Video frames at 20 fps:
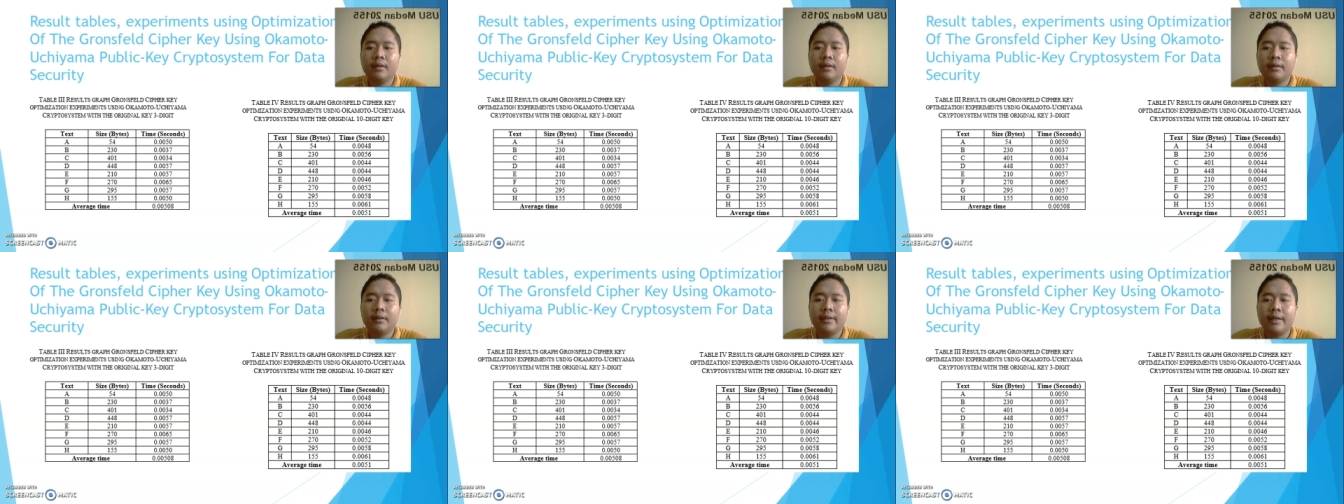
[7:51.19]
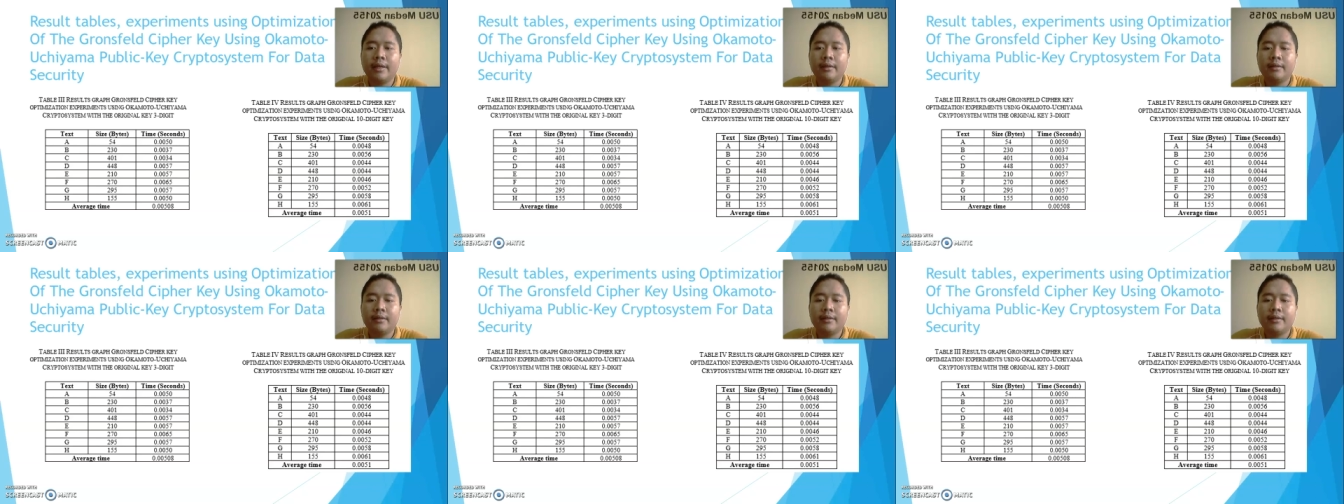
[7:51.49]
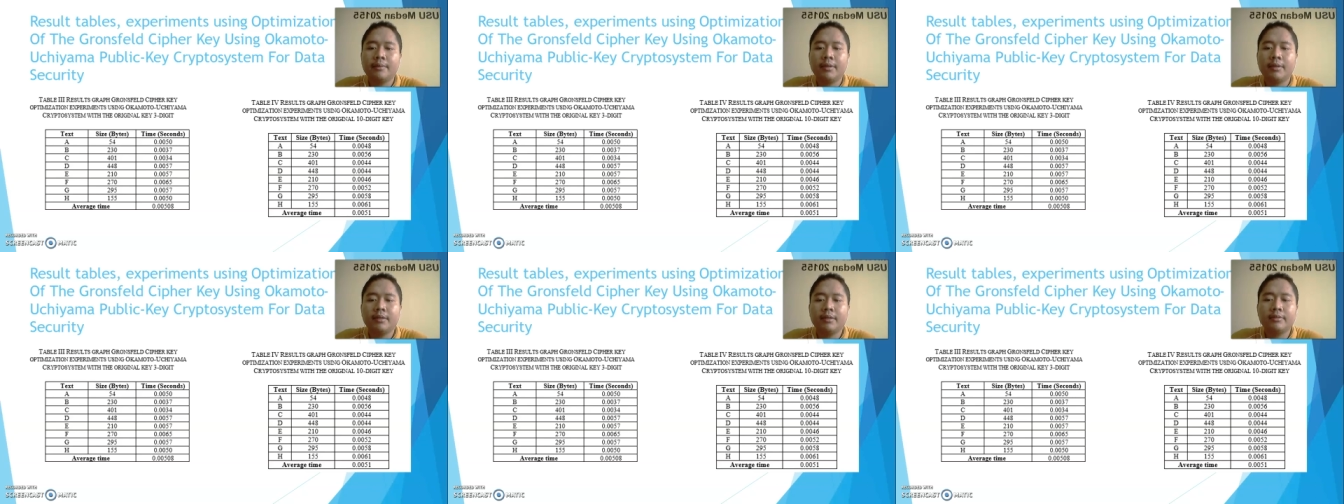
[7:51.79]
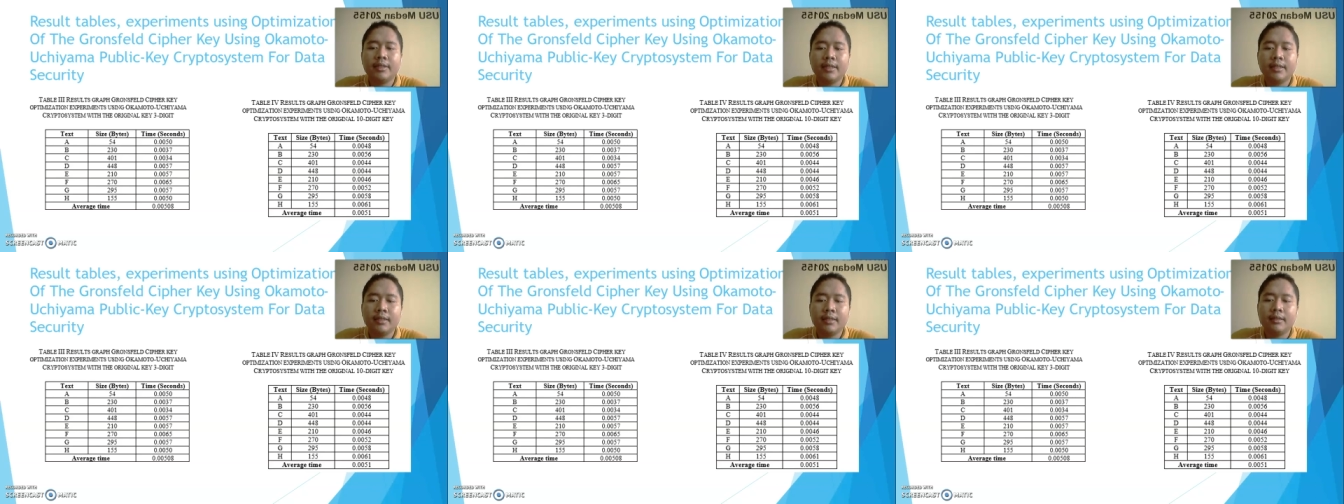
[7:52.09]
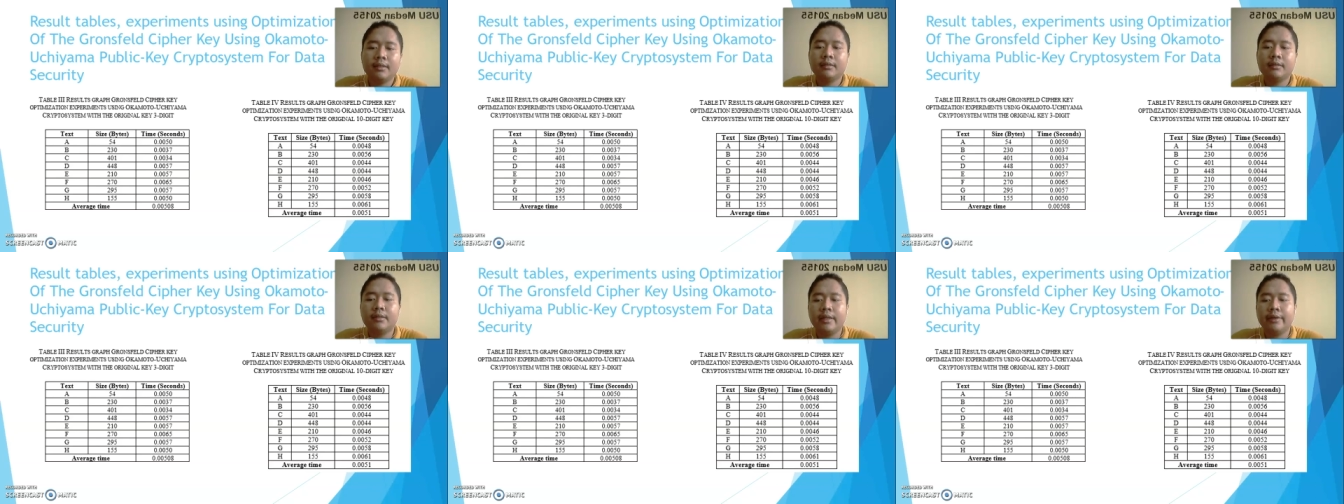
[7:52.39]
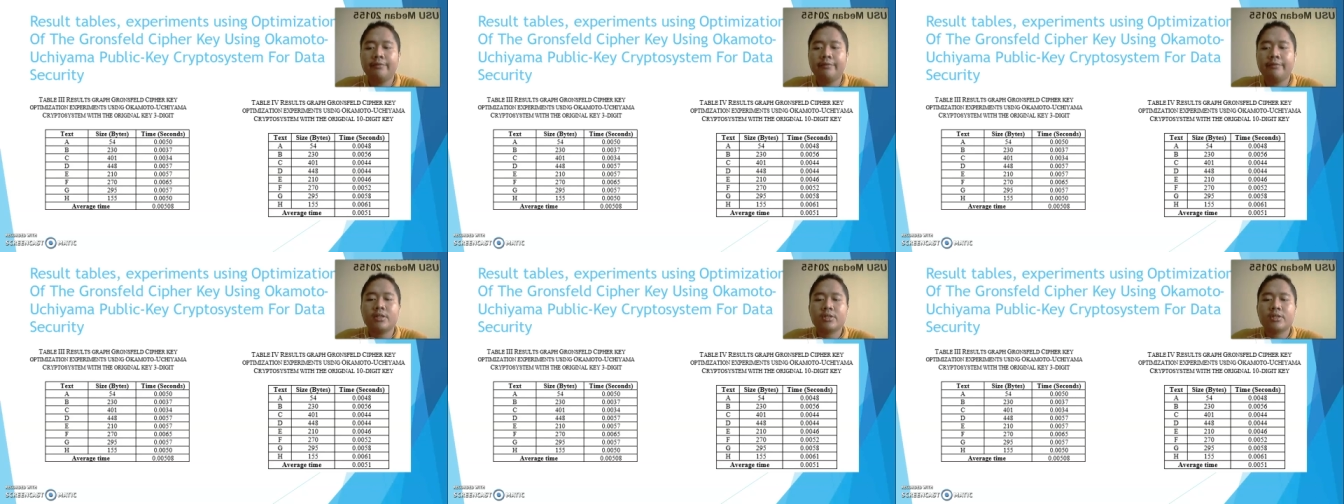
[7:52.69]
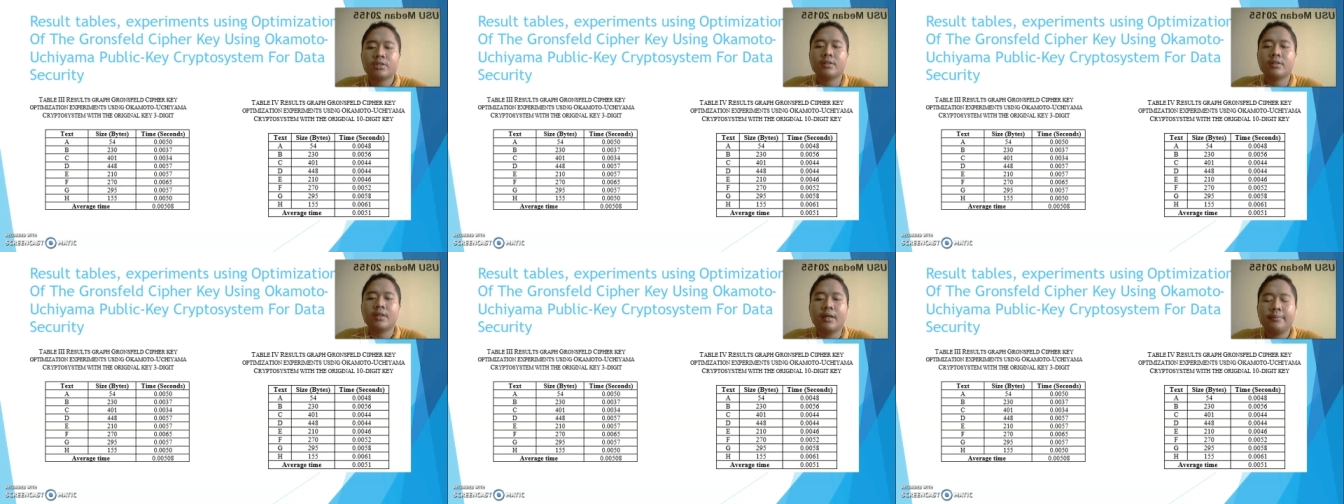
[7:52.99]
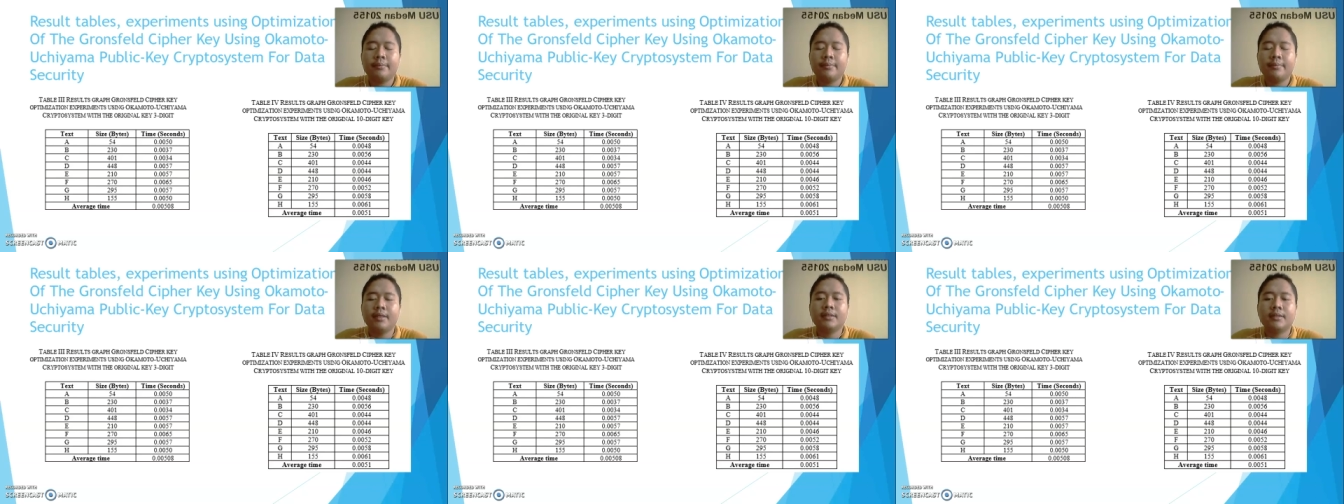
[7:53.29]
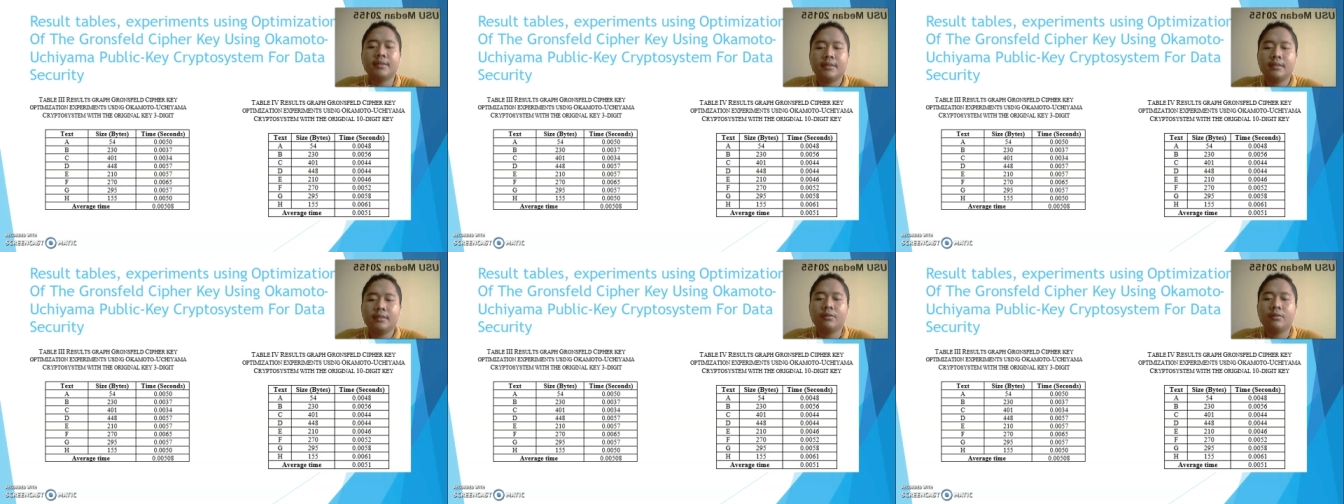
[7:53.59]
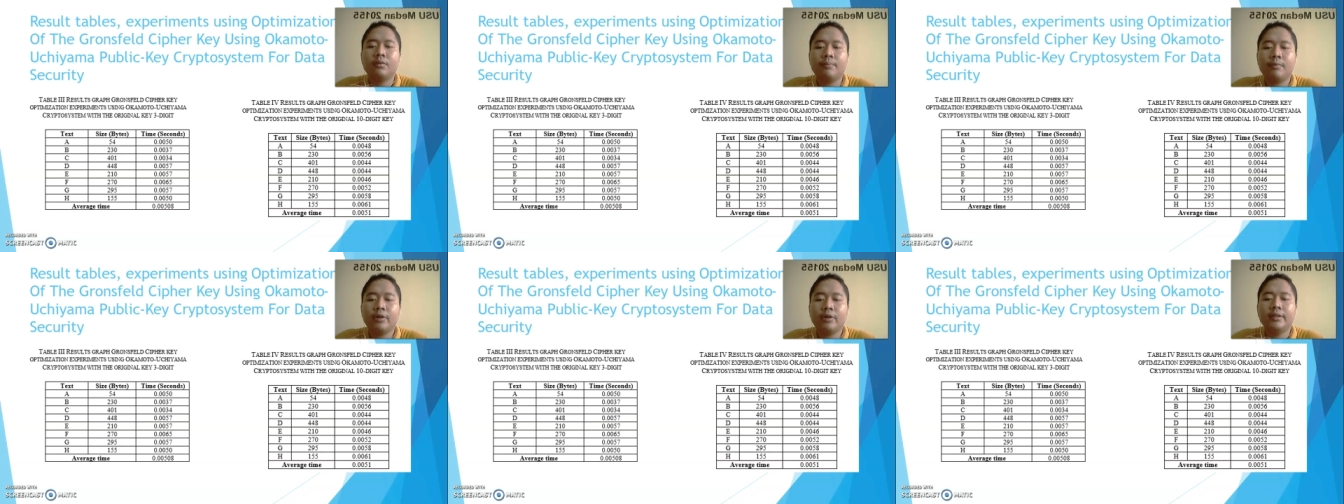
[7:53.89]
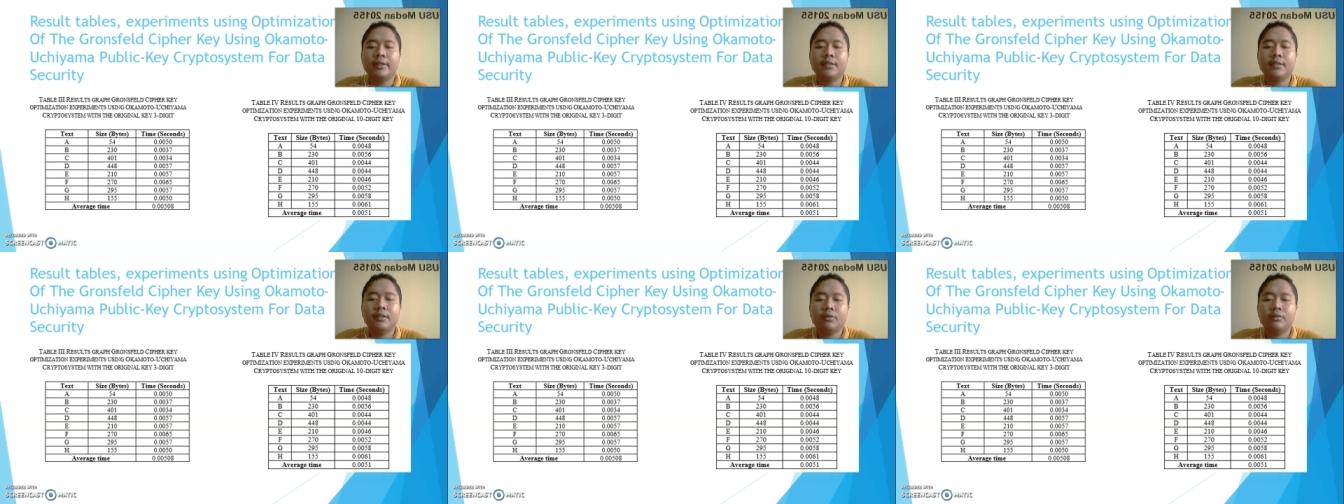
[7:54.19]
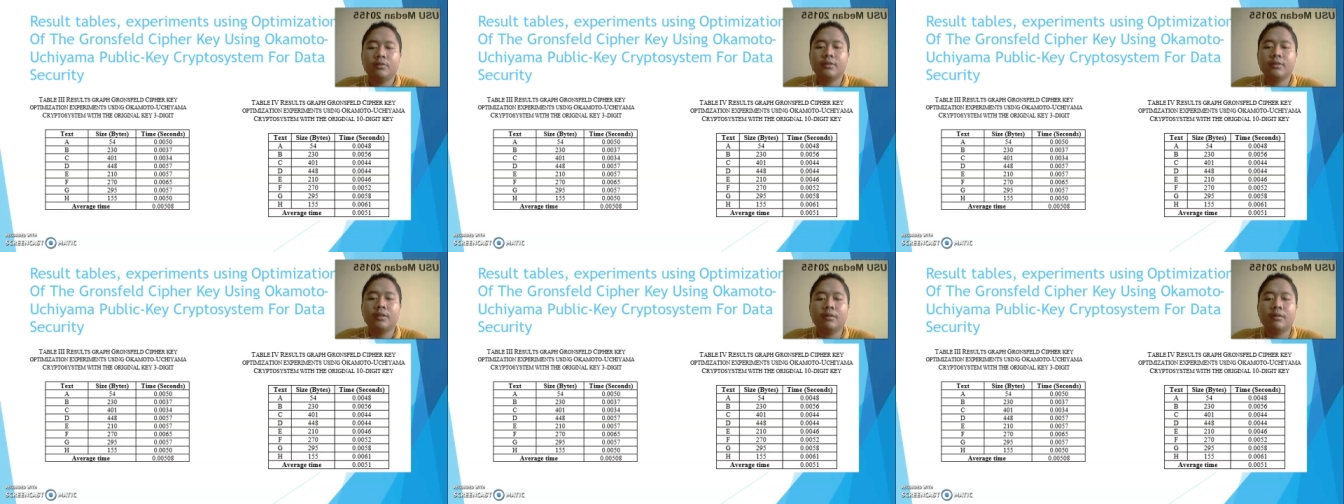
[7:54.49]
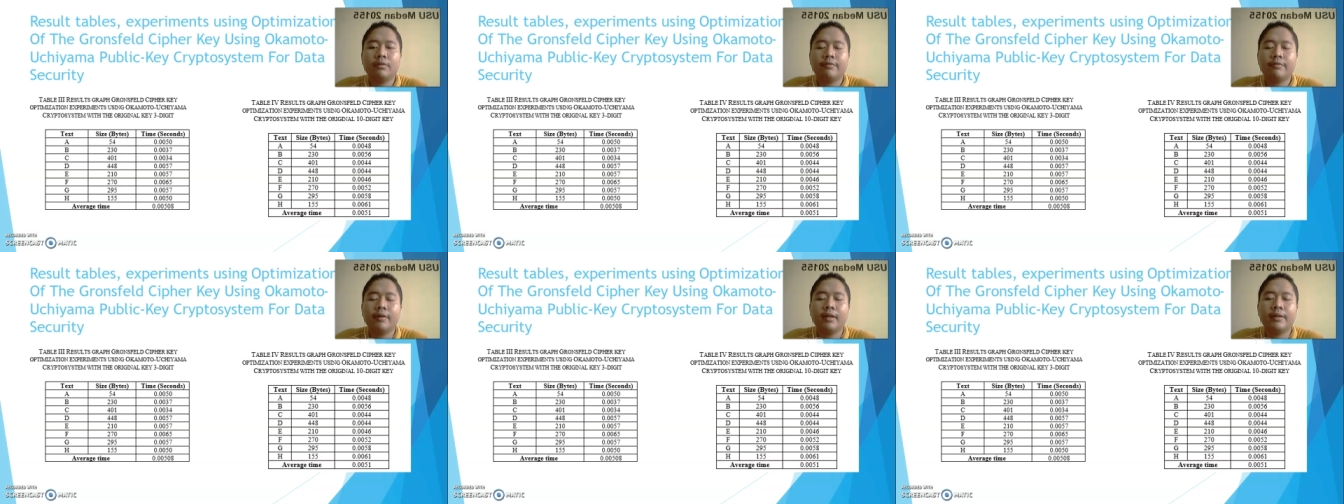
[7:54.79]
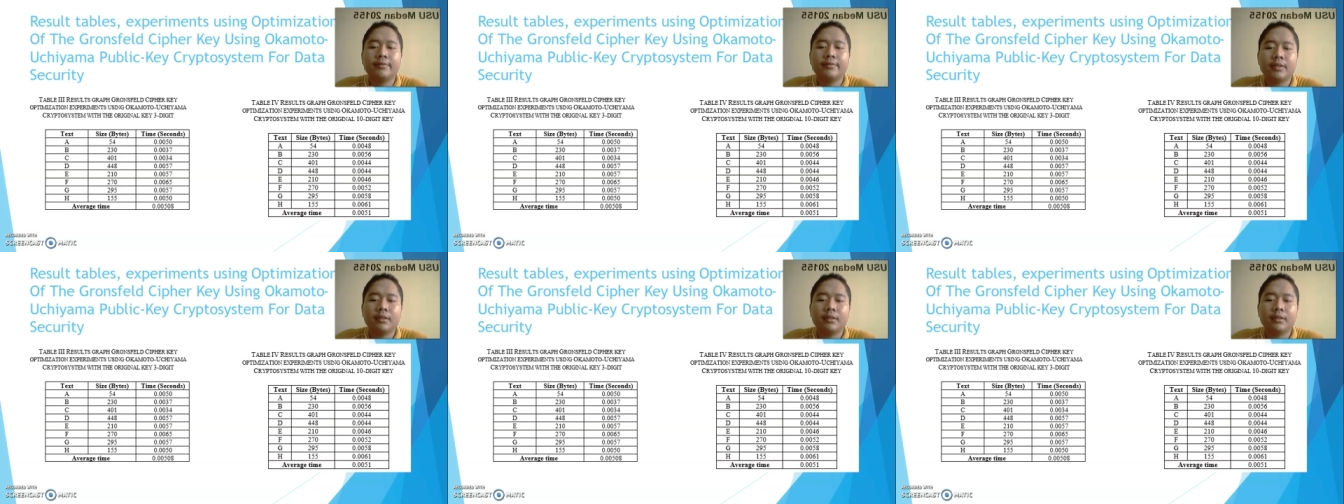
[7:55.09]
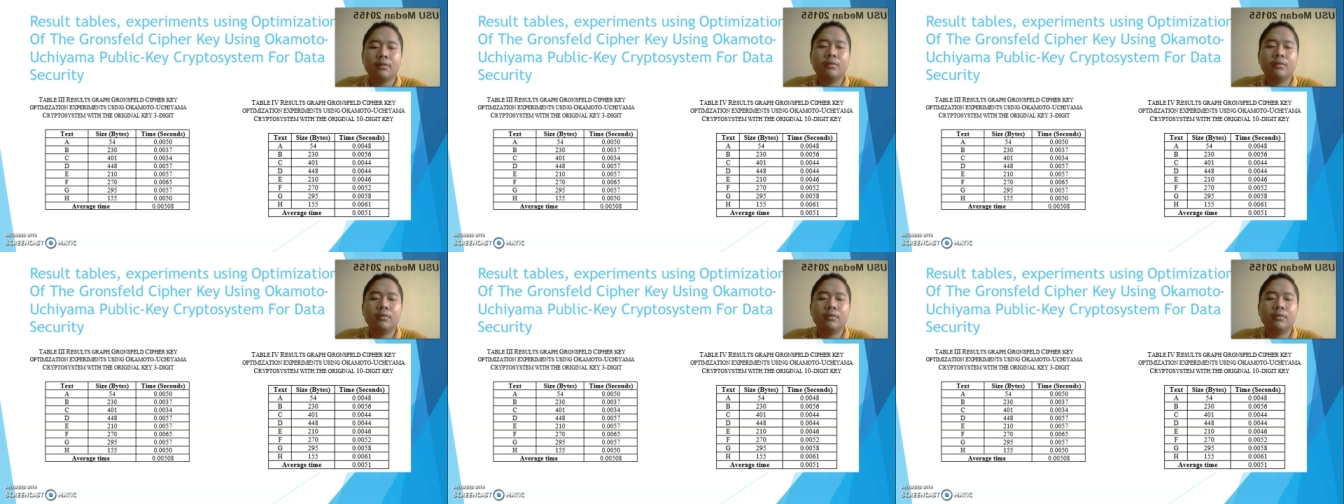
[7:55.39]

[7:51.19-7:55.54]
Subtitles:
In table 3, the average time is 0.0050,